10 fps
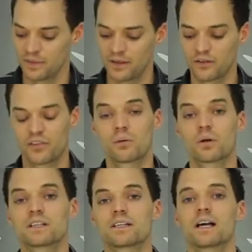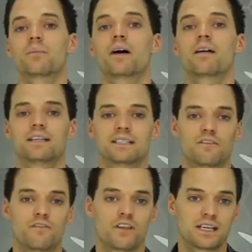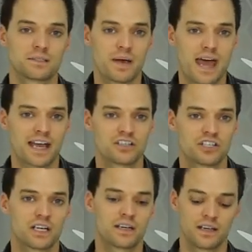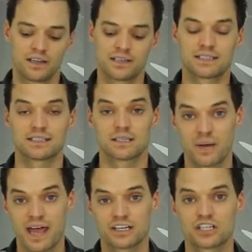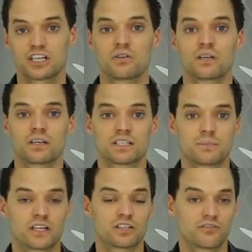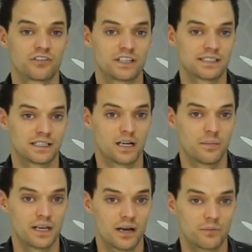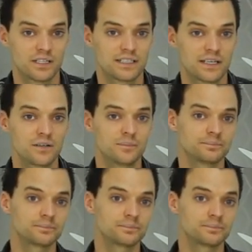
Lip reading: The other thing we're going to talk about is the FinS packaging. This is the packaging you can expect your fins to come in at retail.